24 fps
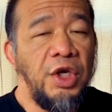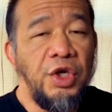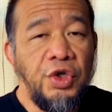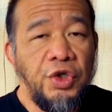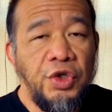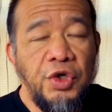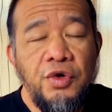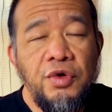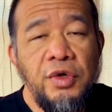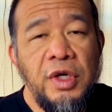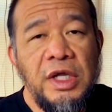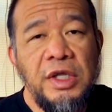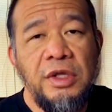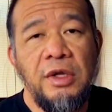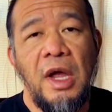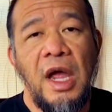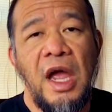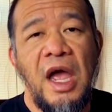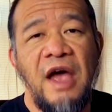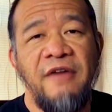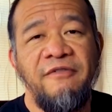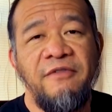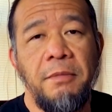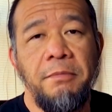You do need
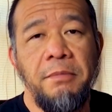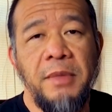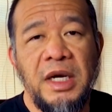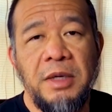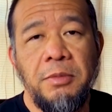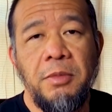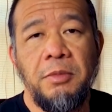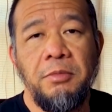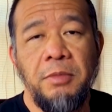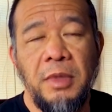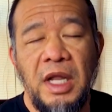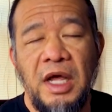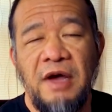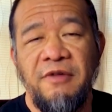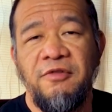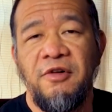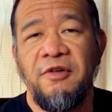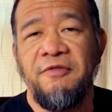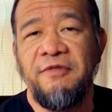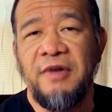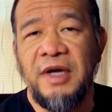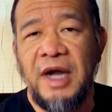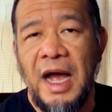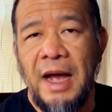to have a minimum
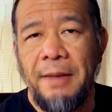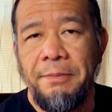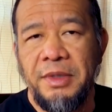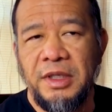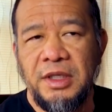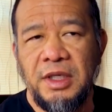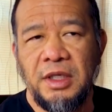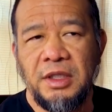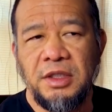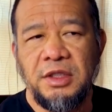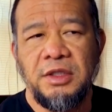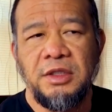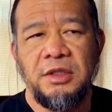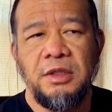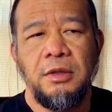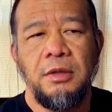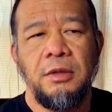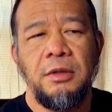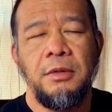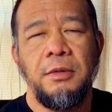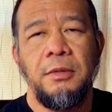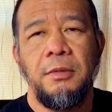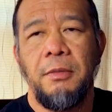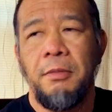level of competence.
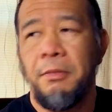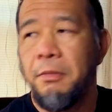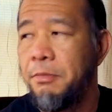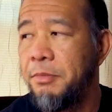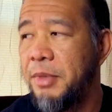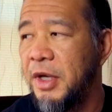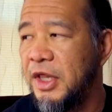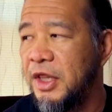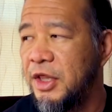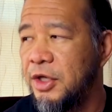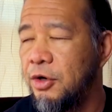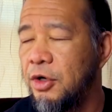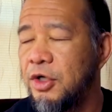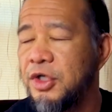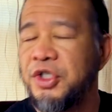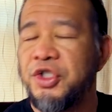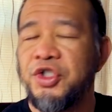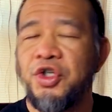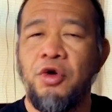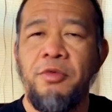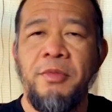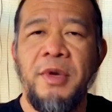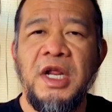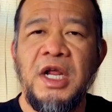But there are
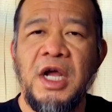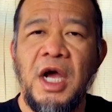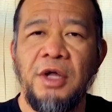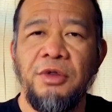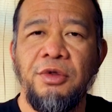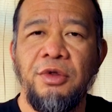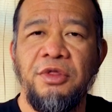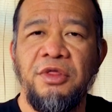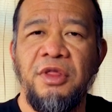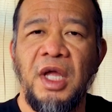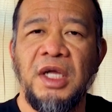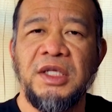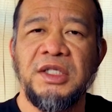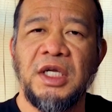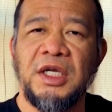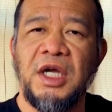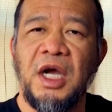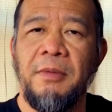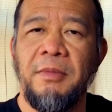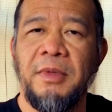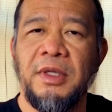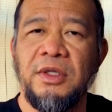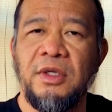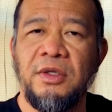so many other things that
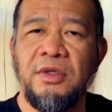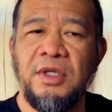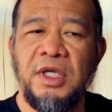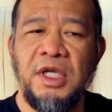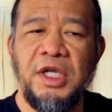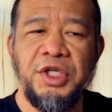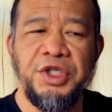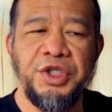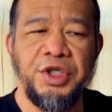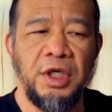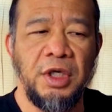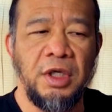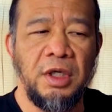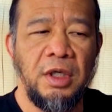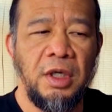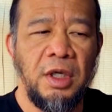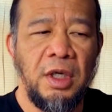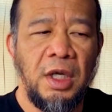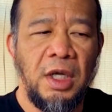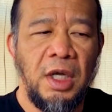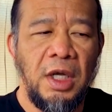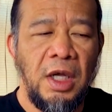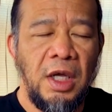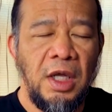come into teaching.
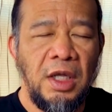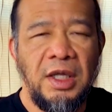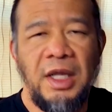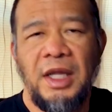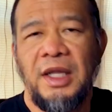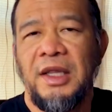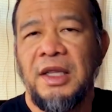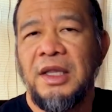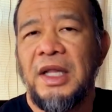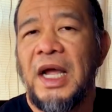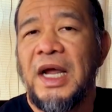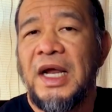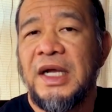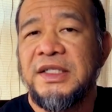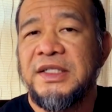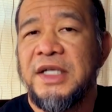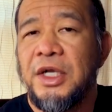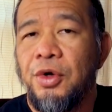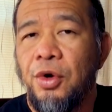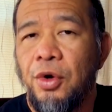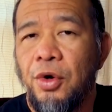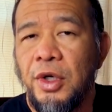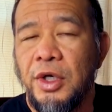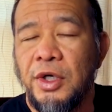Like I
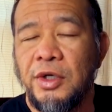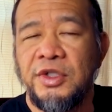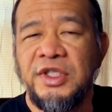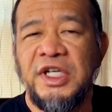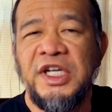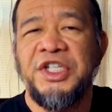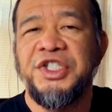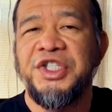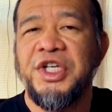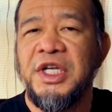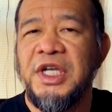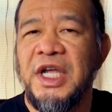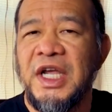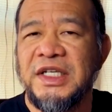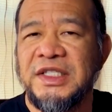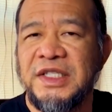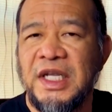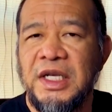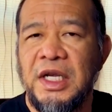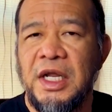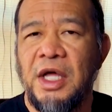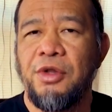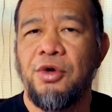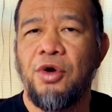said earlier, teaching
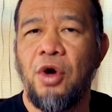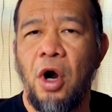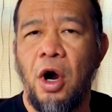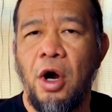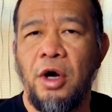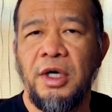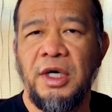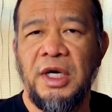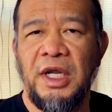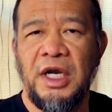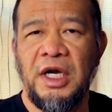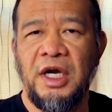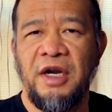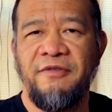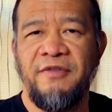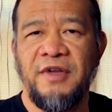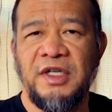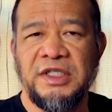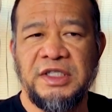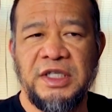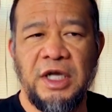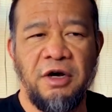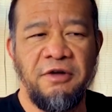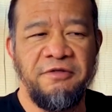is another art in and
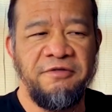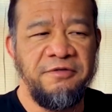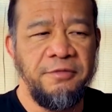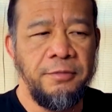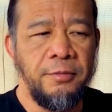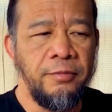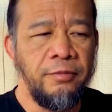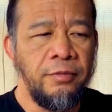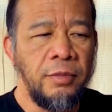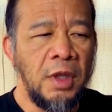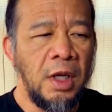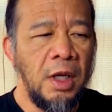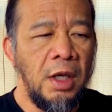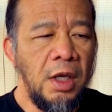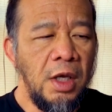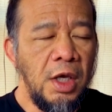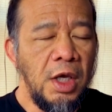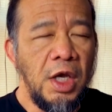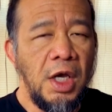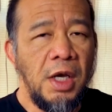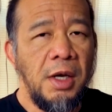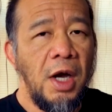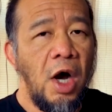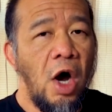of itself.
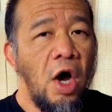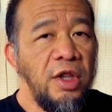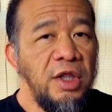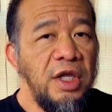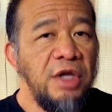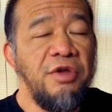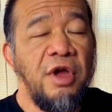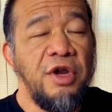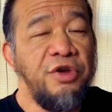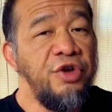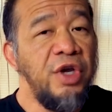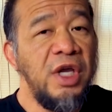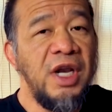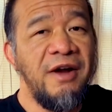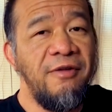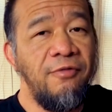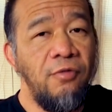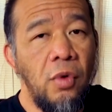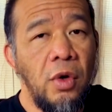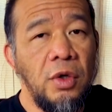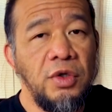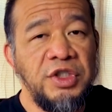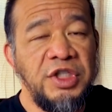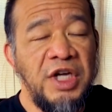On the other hand, you can
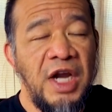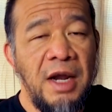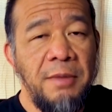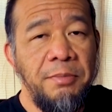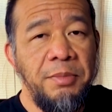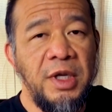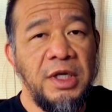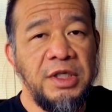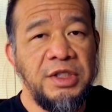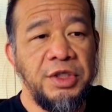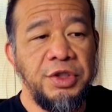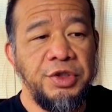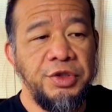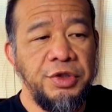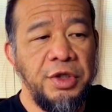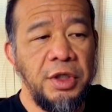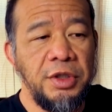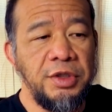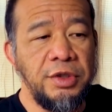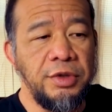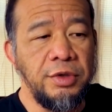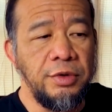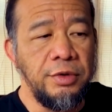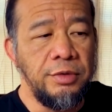have world champions in
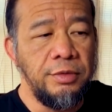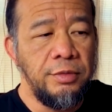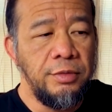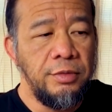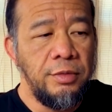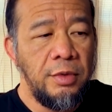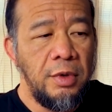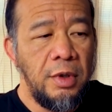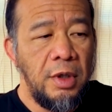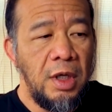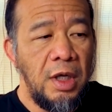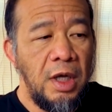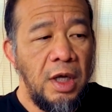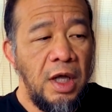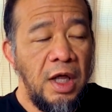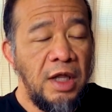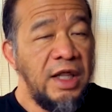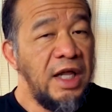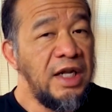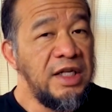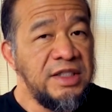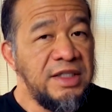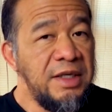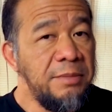jiu-jitsu
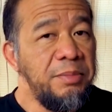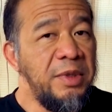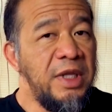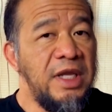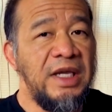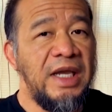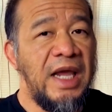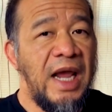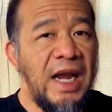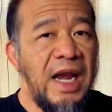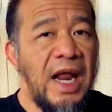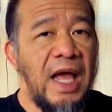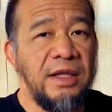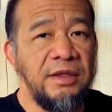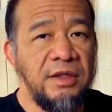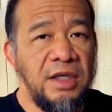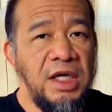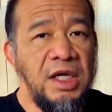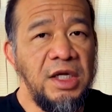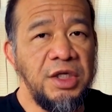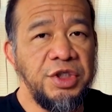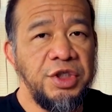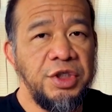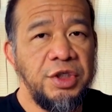that simply cannot
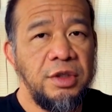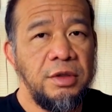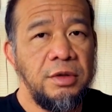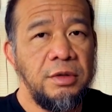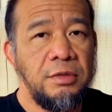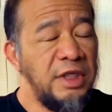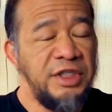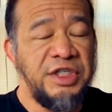teach.